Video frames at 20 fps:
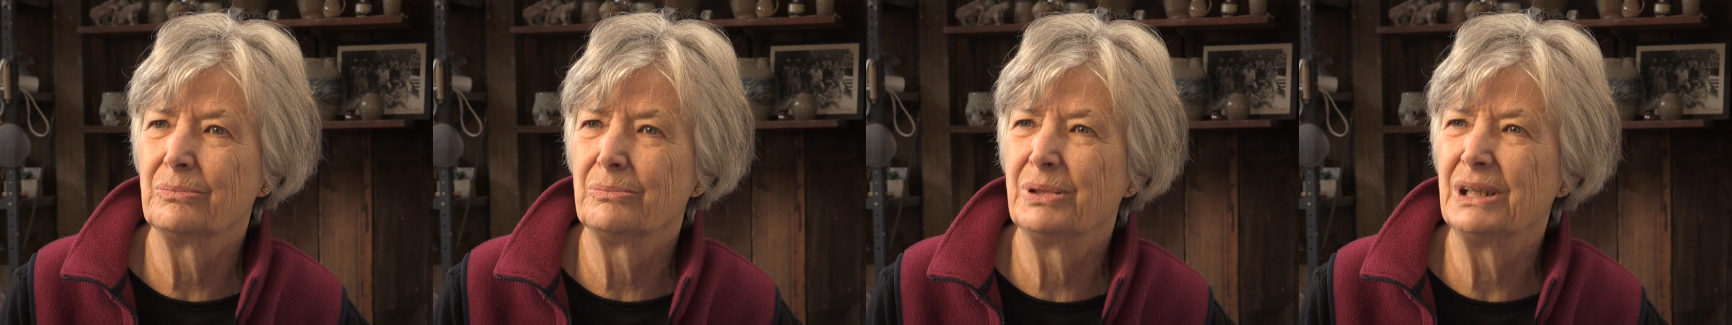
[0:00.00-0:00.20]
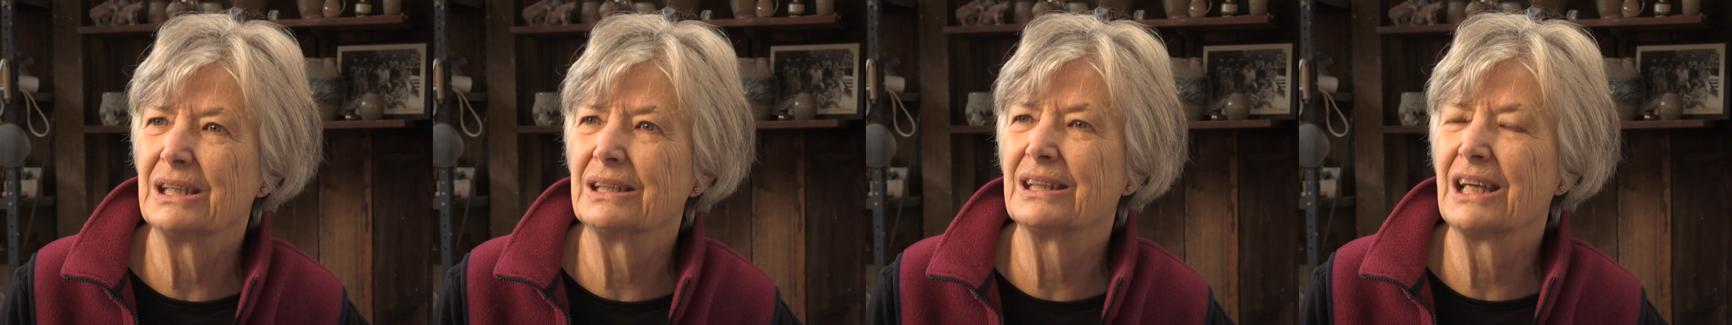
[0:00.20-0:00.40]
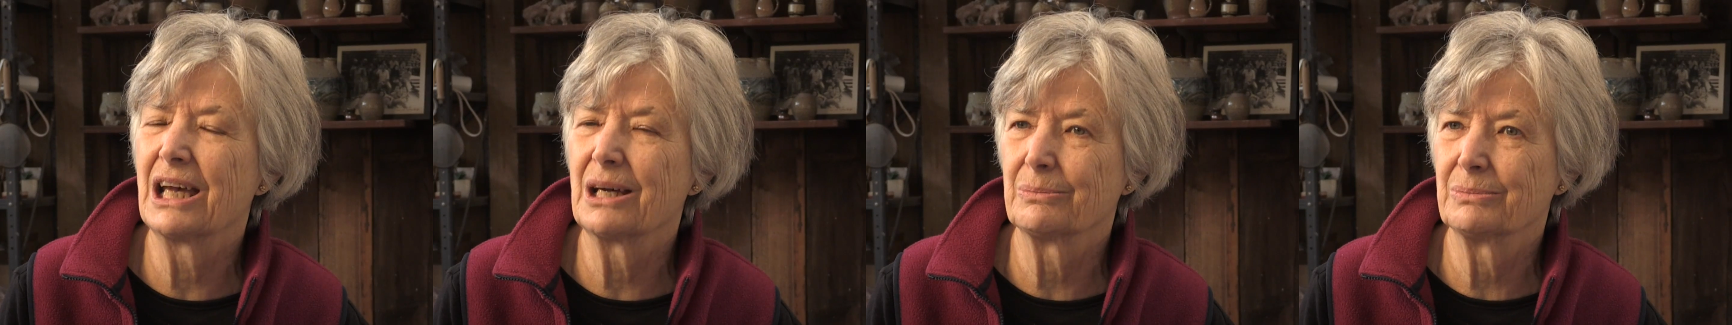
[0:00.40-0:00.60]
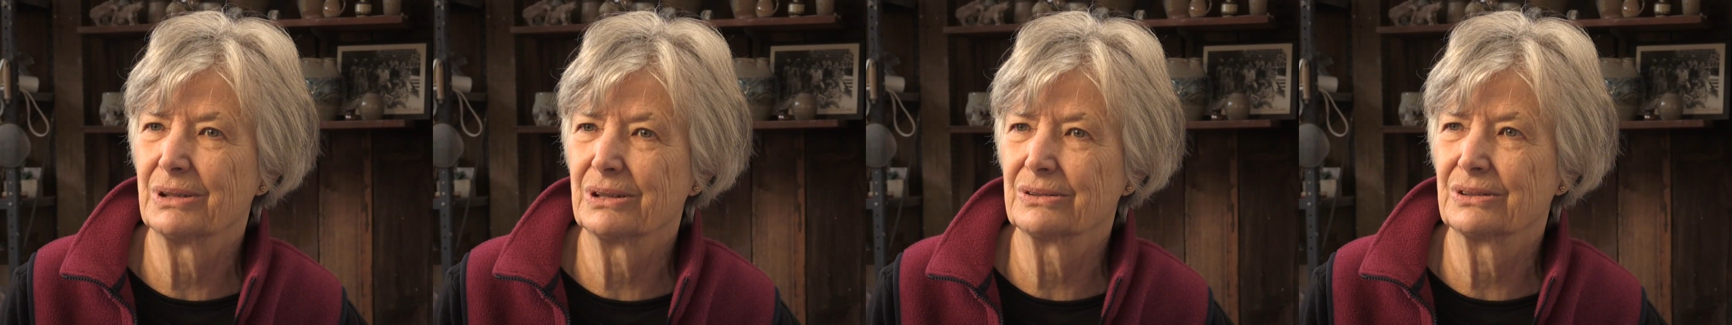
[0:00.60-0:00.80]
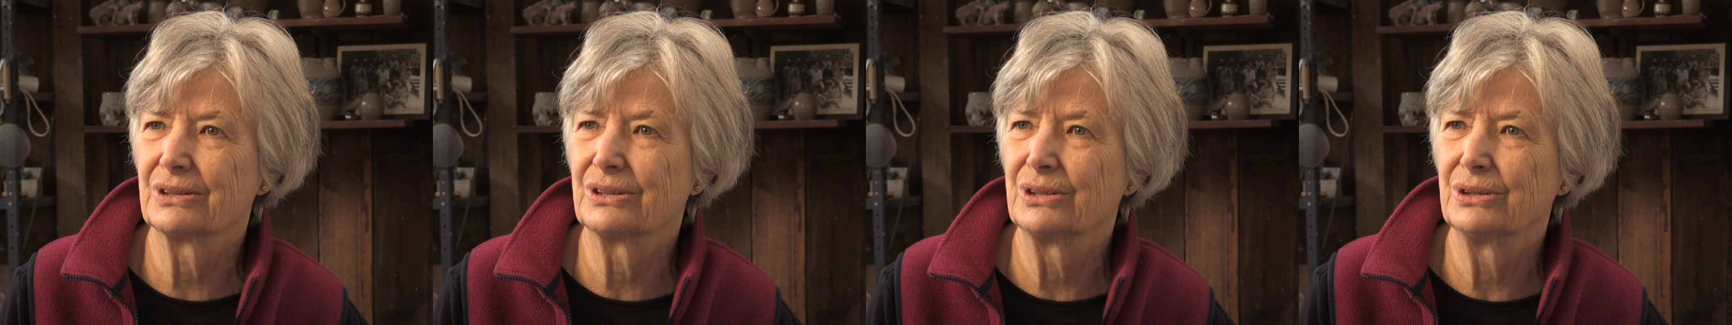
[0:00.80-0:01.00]
being
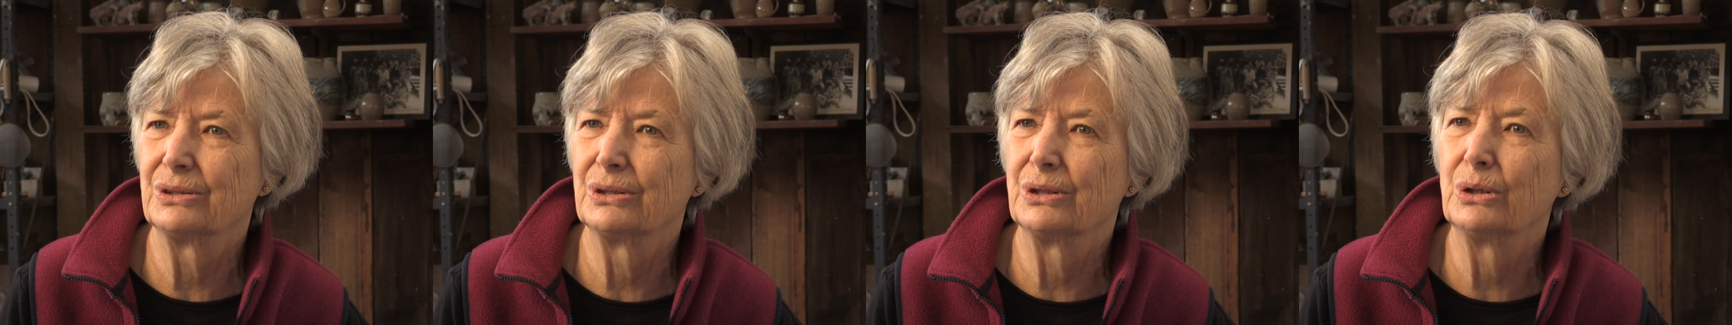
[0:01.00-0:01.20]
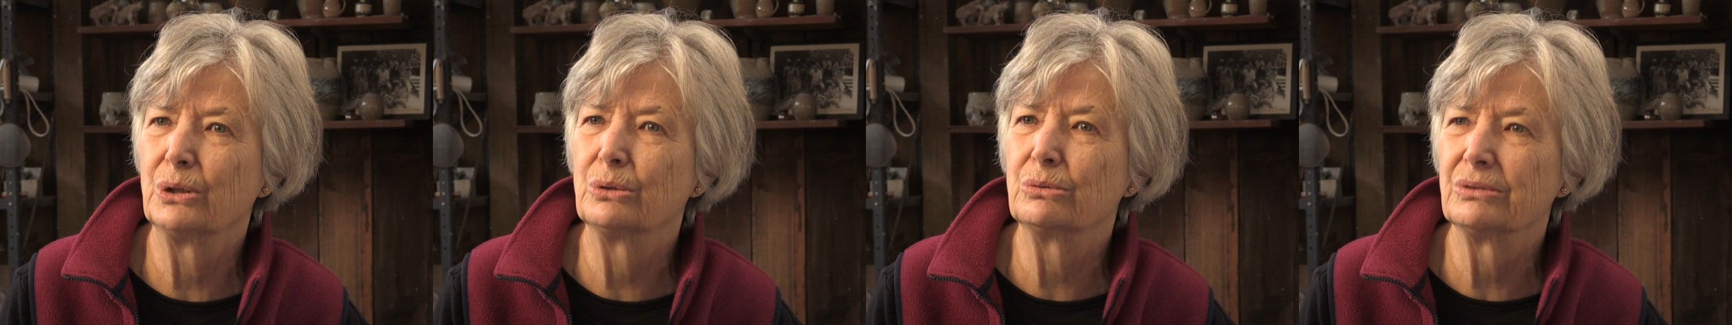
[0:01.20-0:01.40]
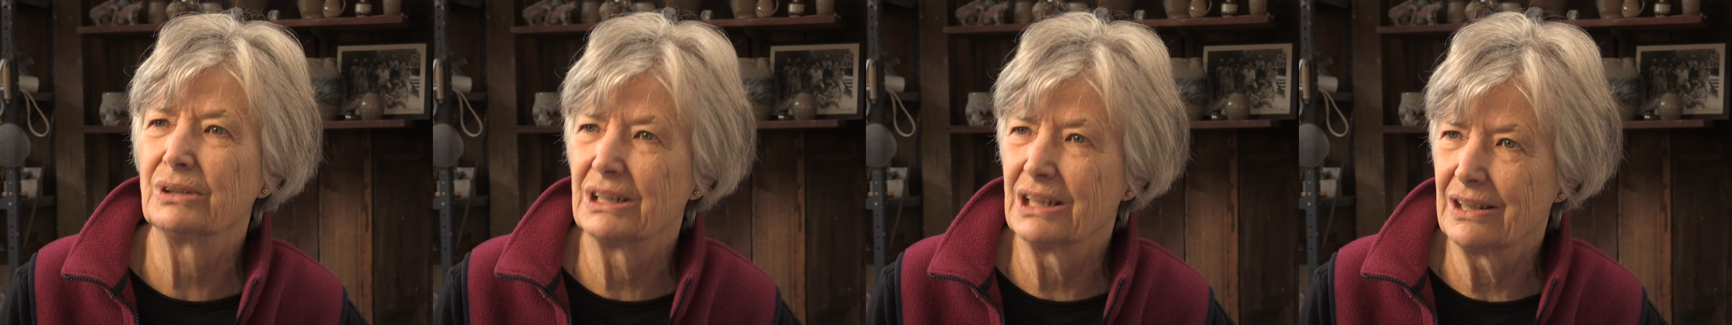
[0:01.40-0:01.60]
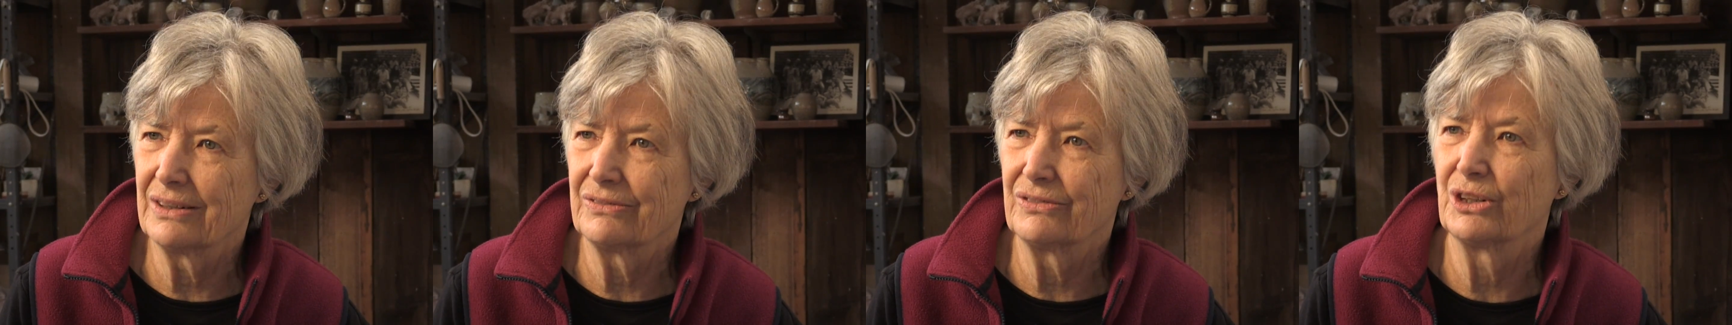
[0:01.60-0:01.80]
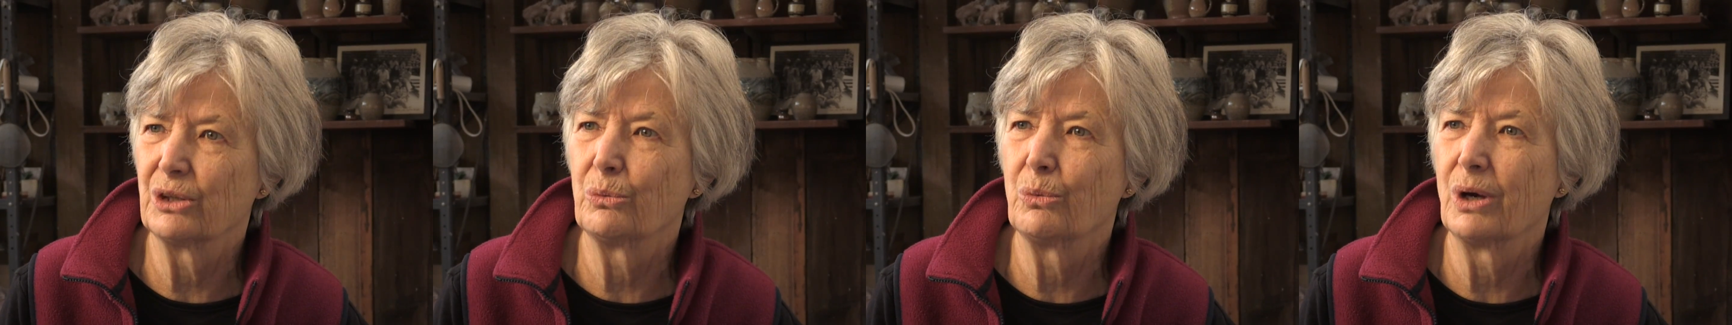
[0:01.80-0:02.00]
able to
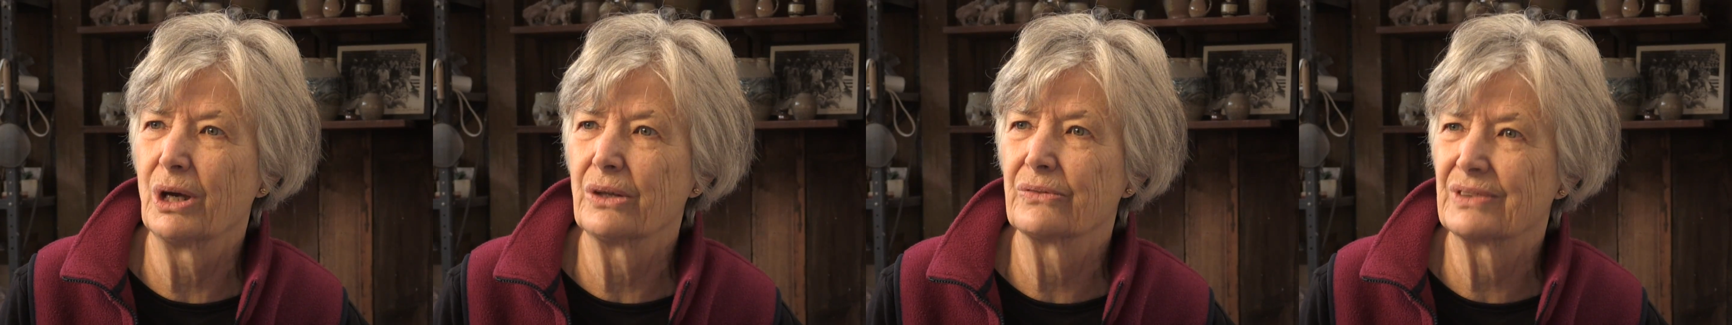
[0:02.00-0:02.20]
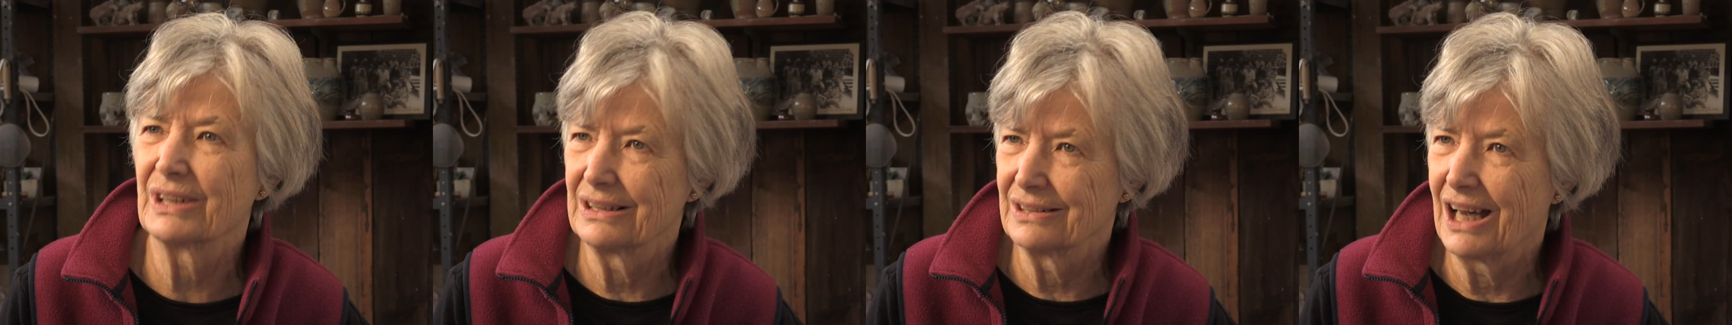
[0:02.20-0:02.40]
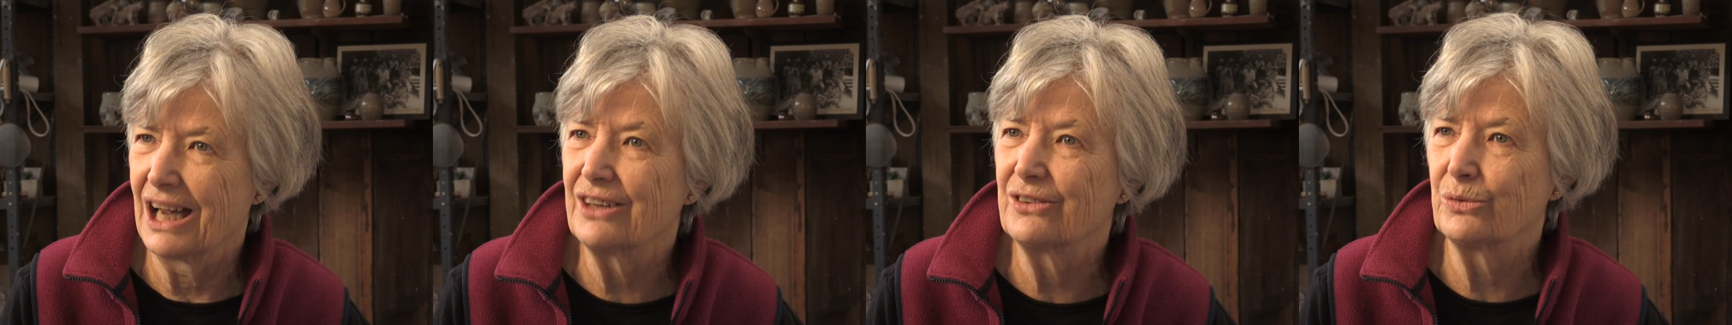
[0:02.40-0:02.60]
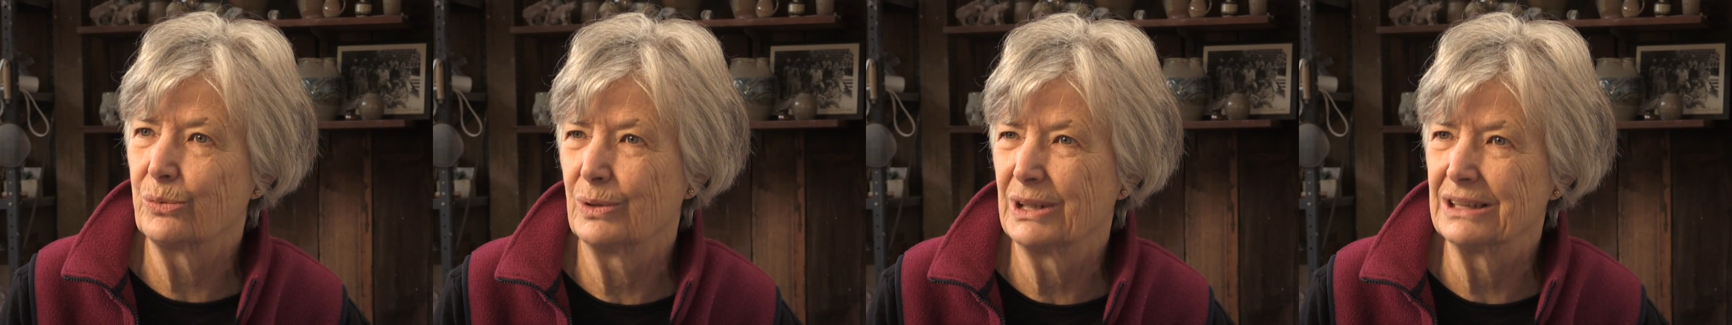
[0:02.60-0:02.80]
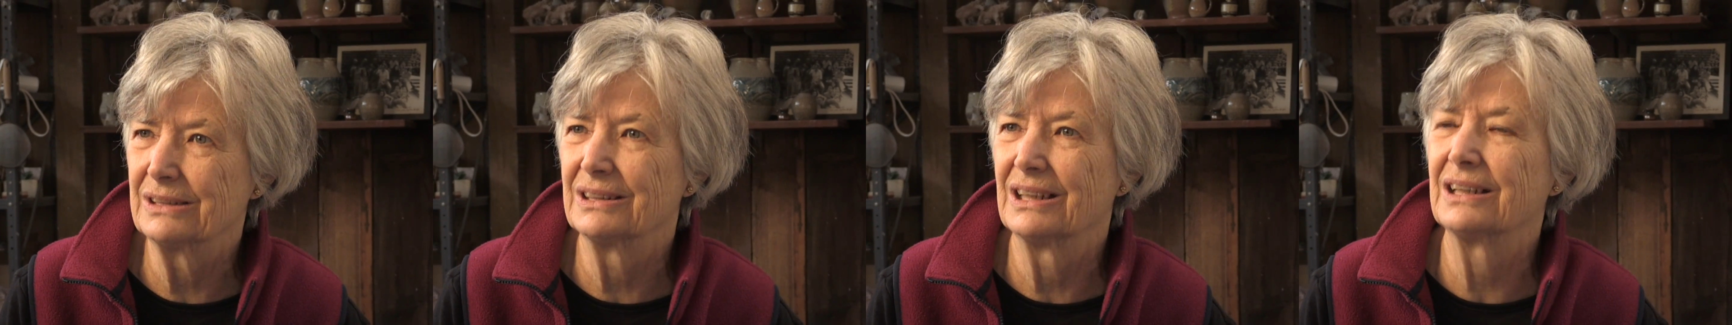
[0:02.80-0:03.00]
live the life
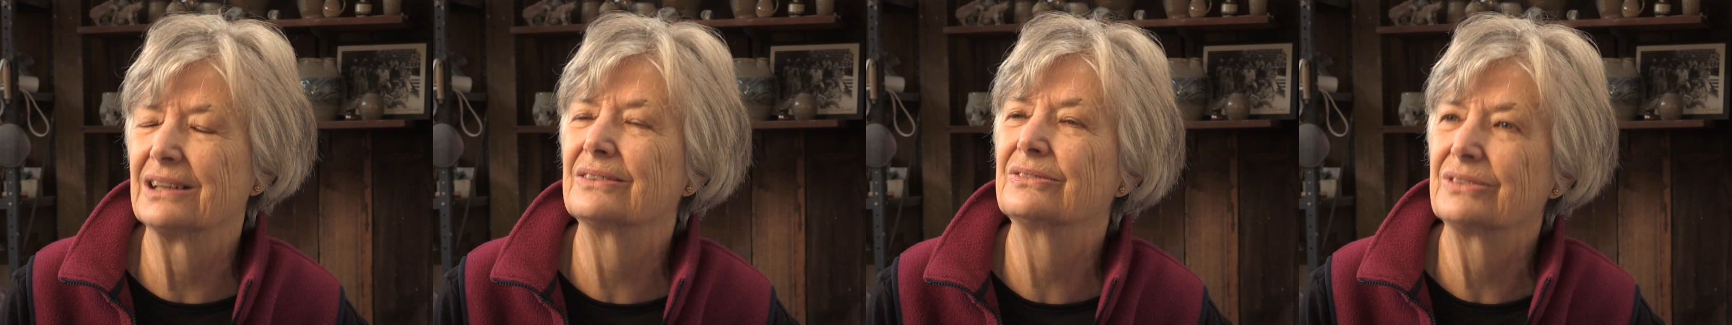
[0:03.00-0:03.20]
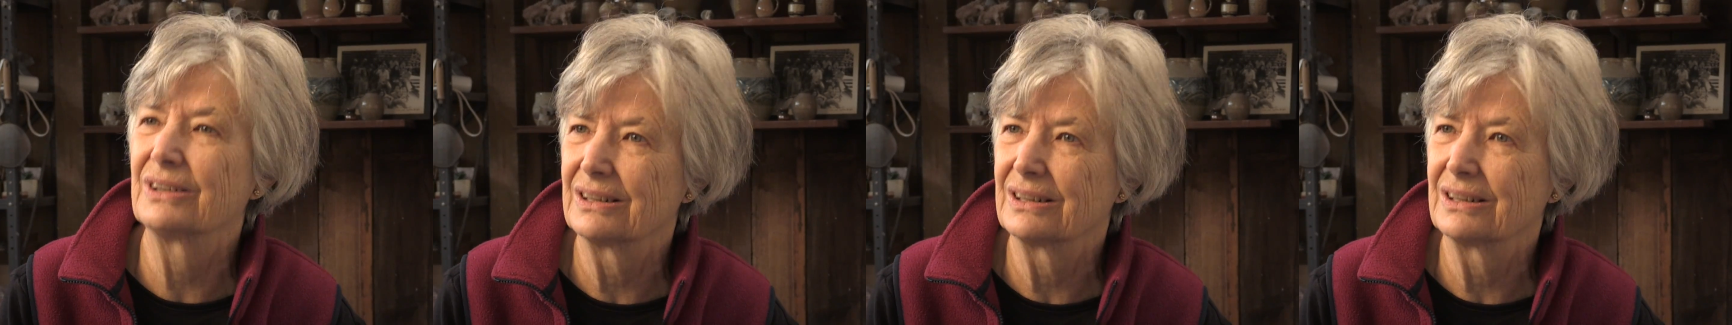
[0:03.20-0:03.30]
we live.